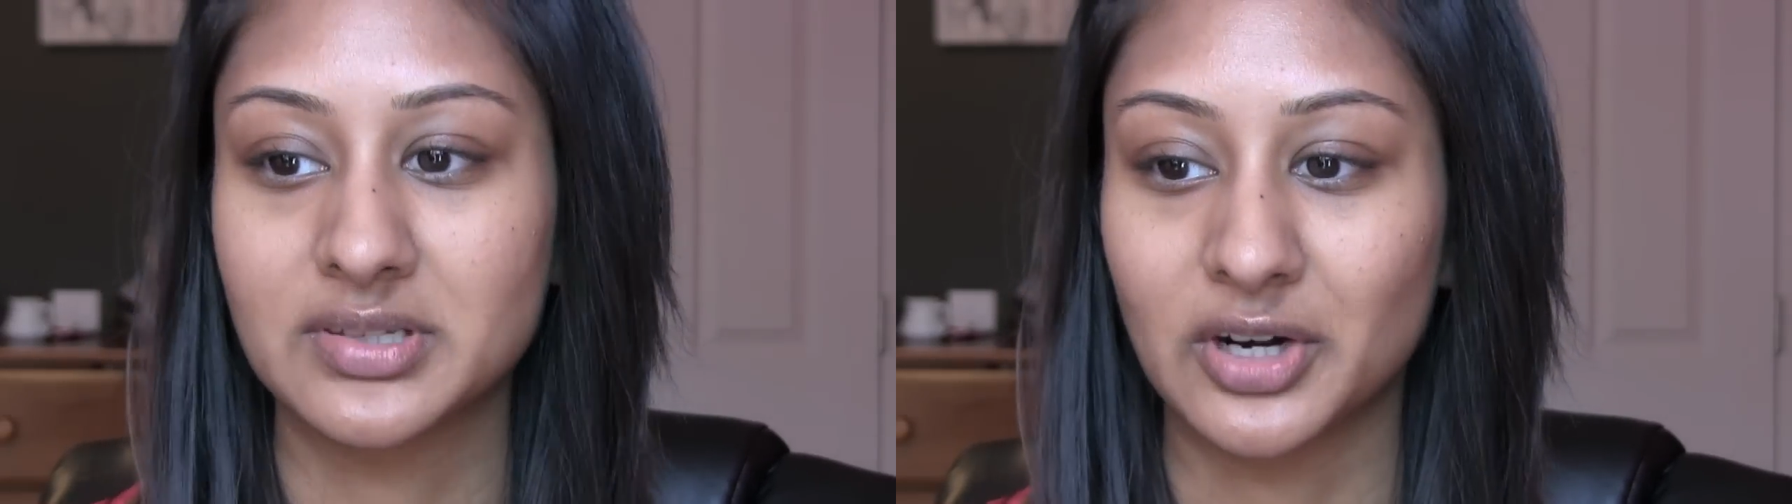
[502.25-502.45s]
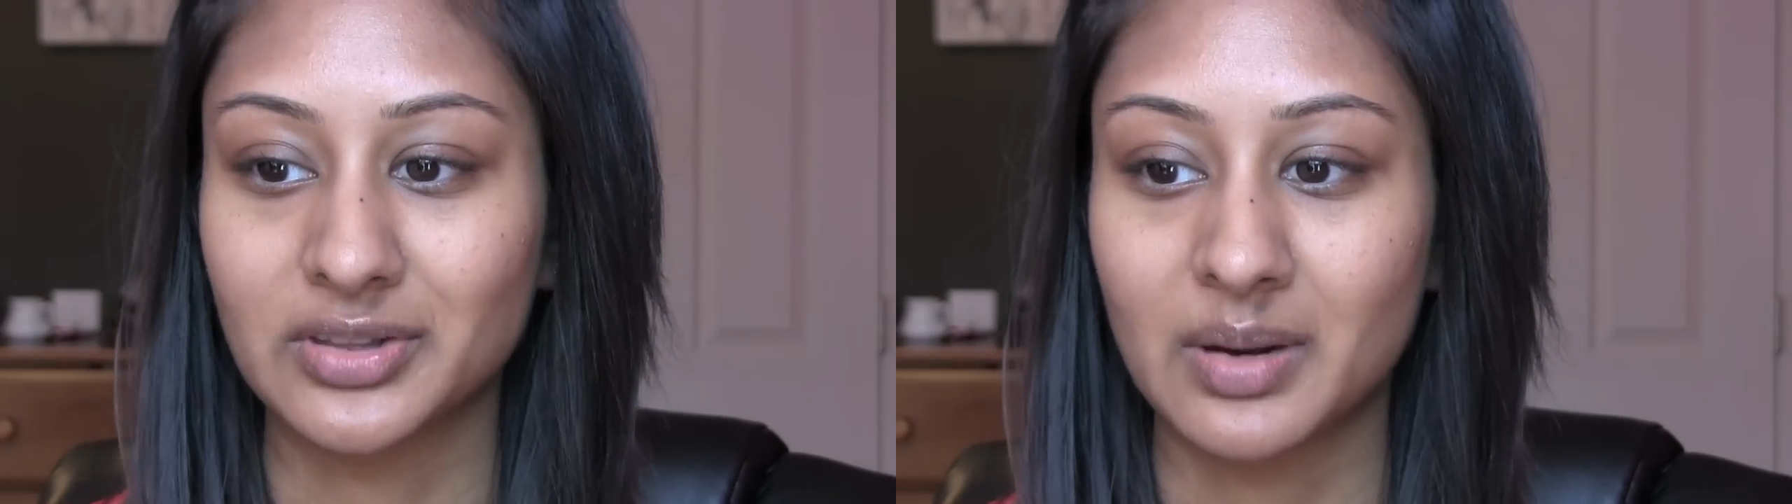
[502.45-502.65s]

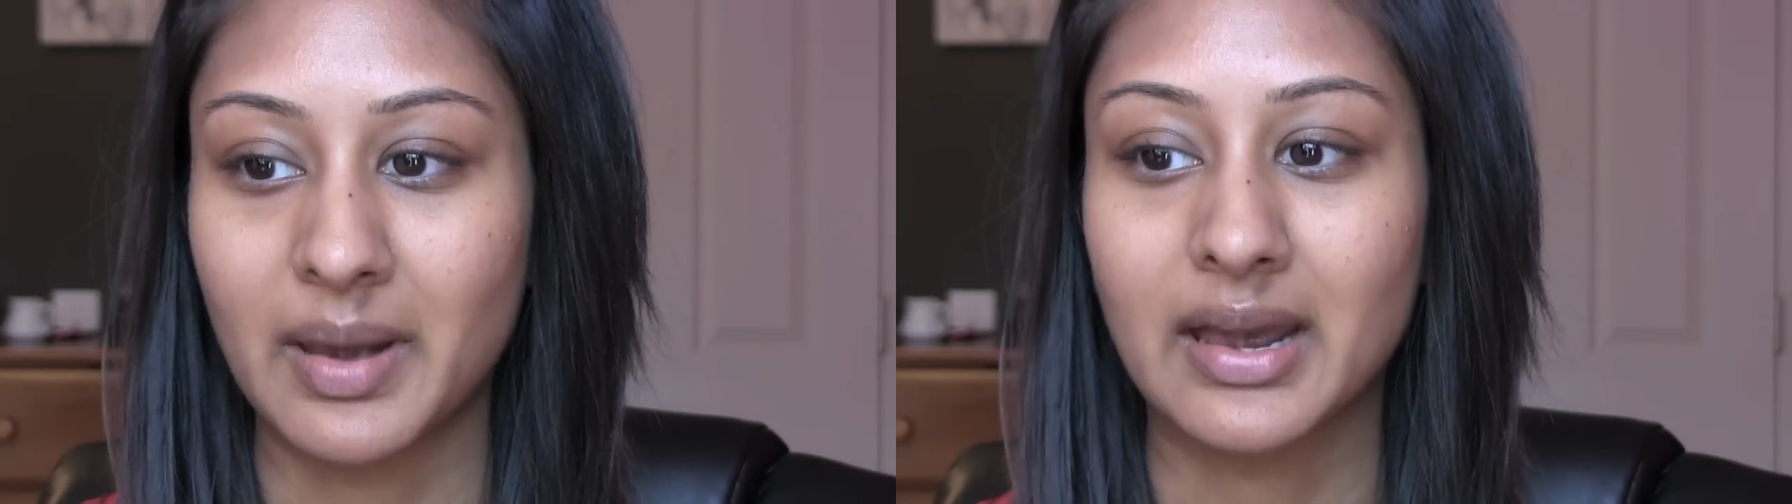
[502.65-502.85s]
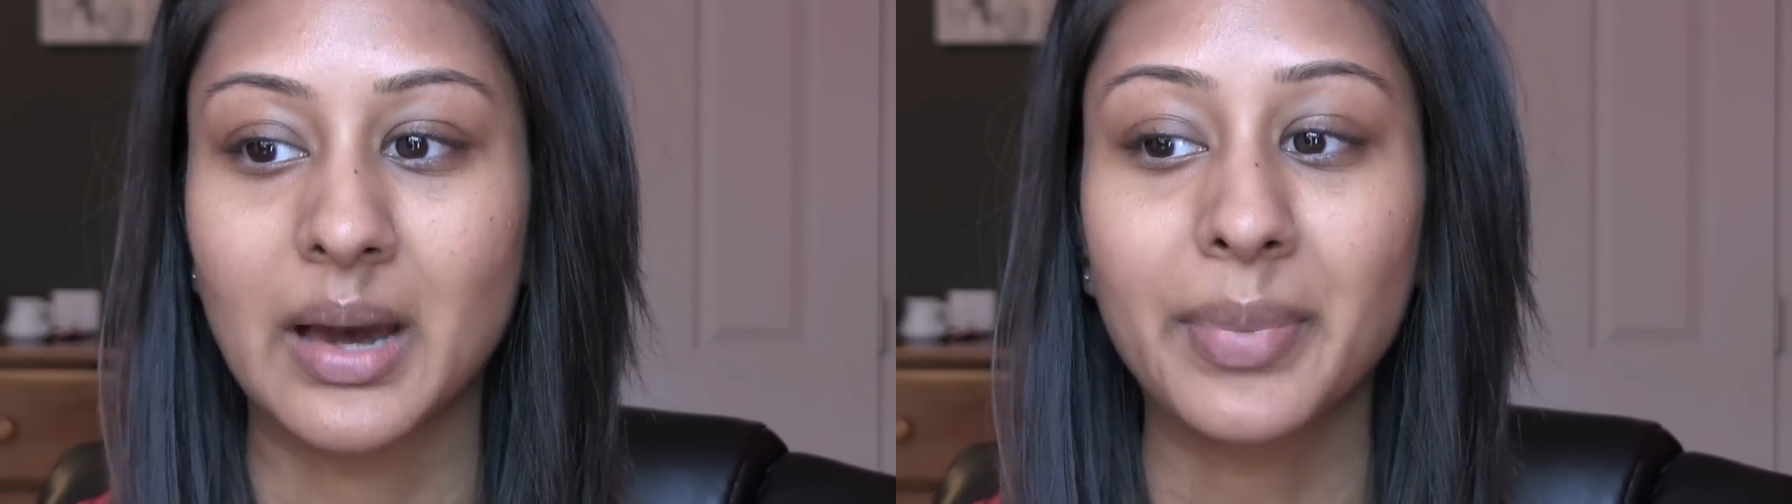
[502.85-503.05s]
start their
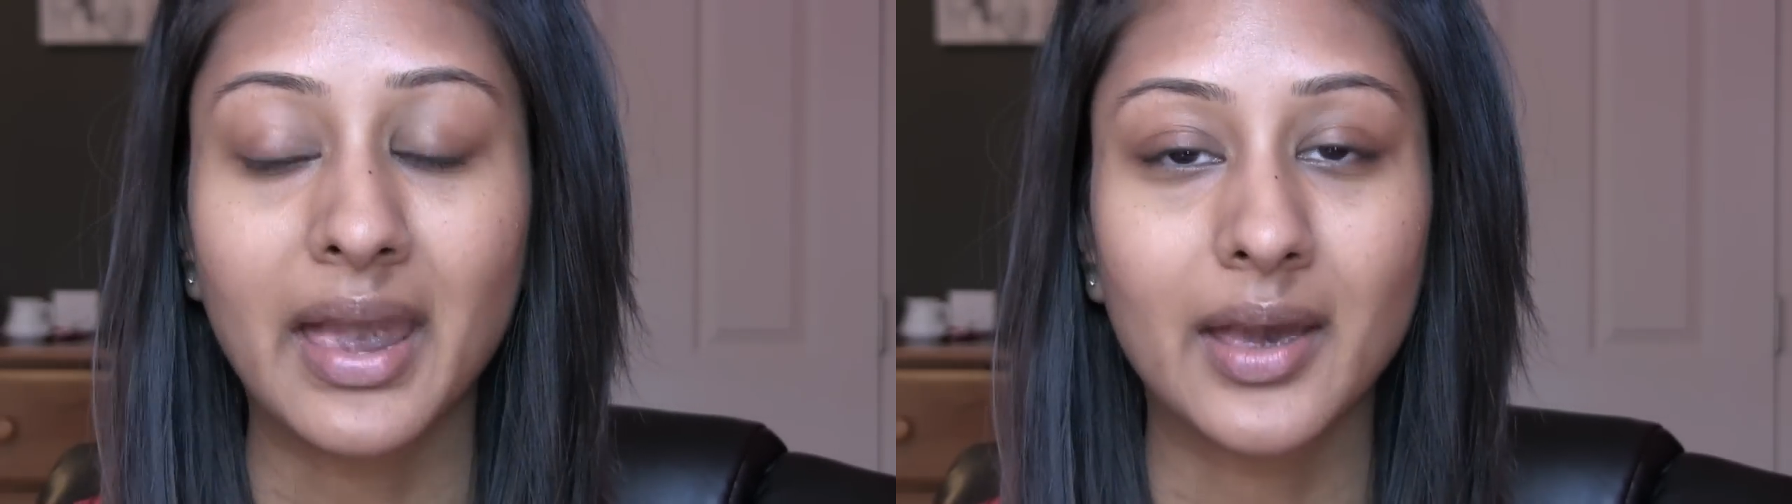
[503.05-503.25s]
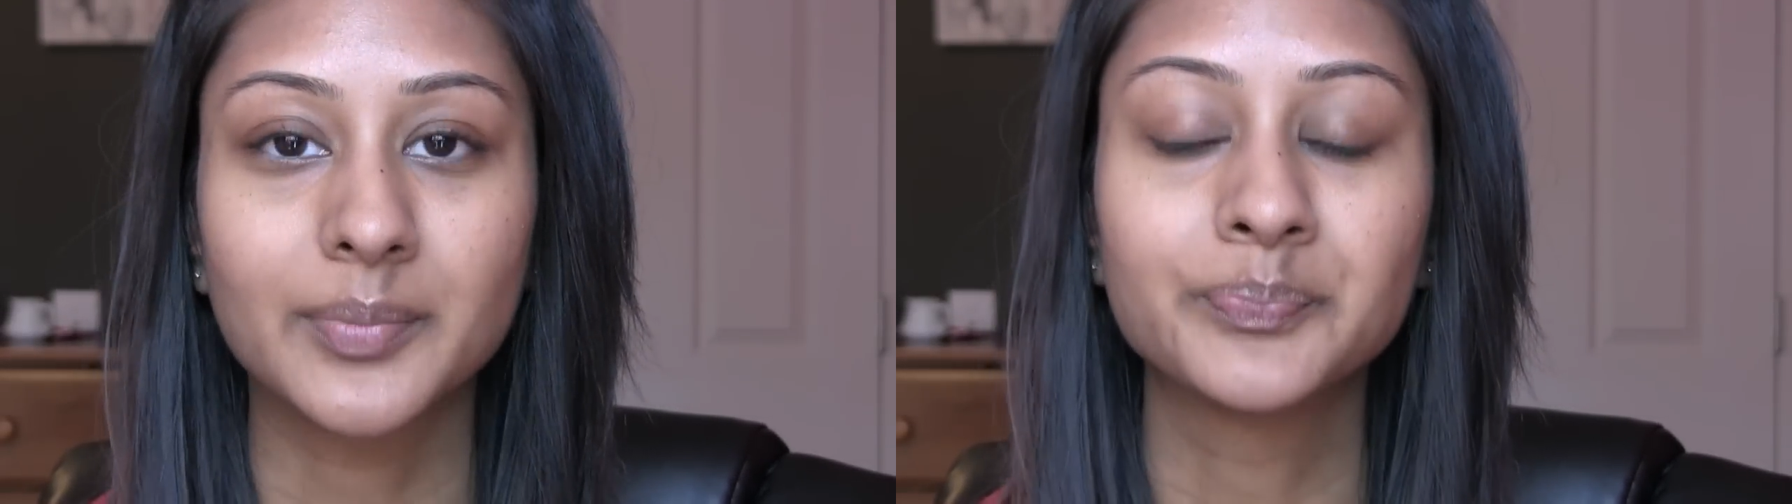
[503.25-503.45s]
makeup.
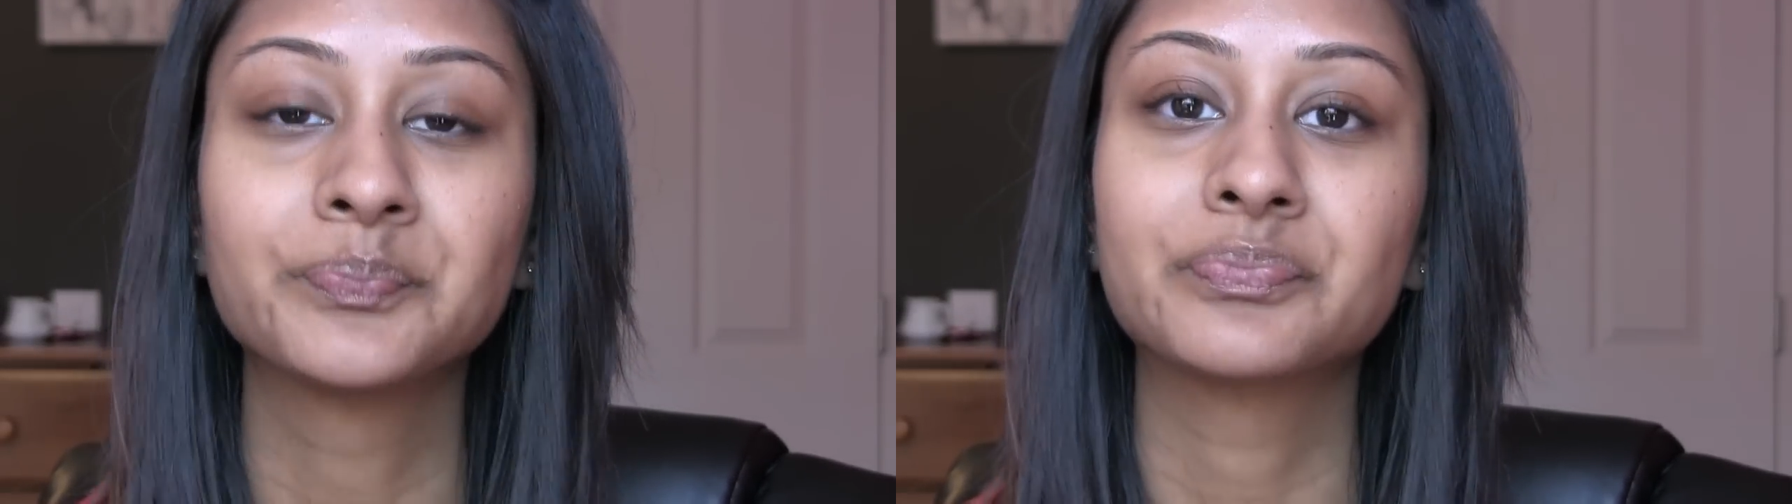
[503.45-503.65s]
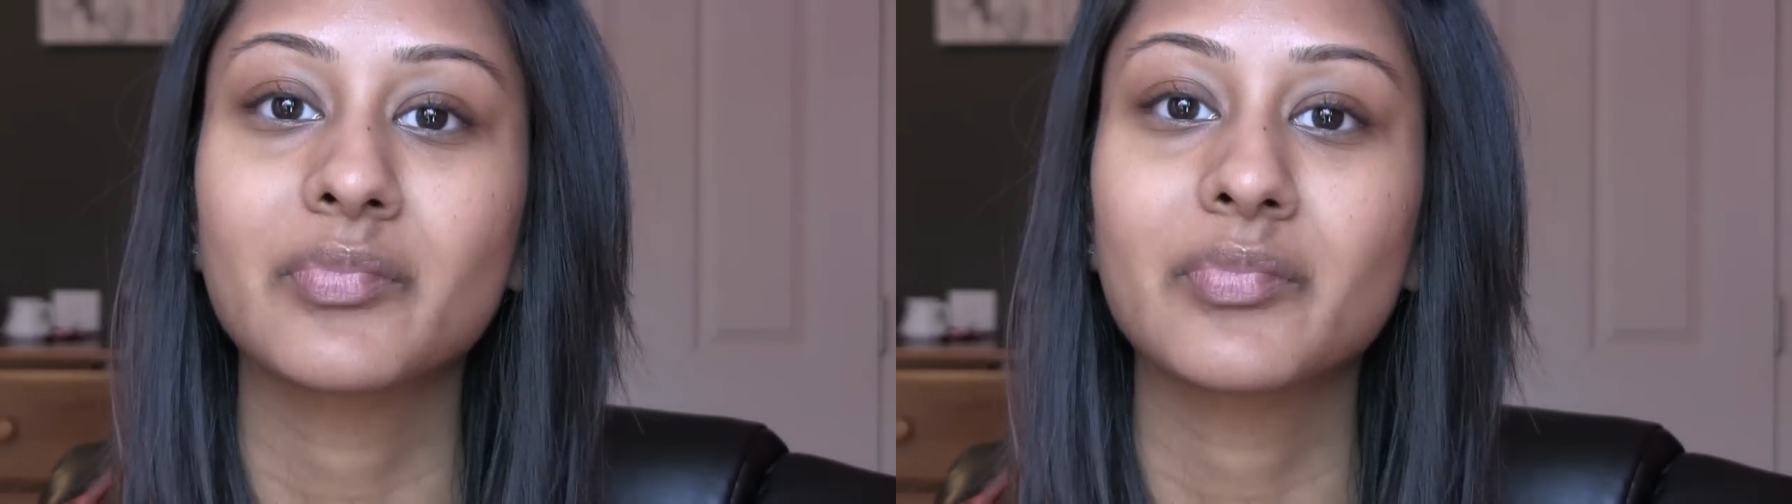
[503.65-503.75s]
And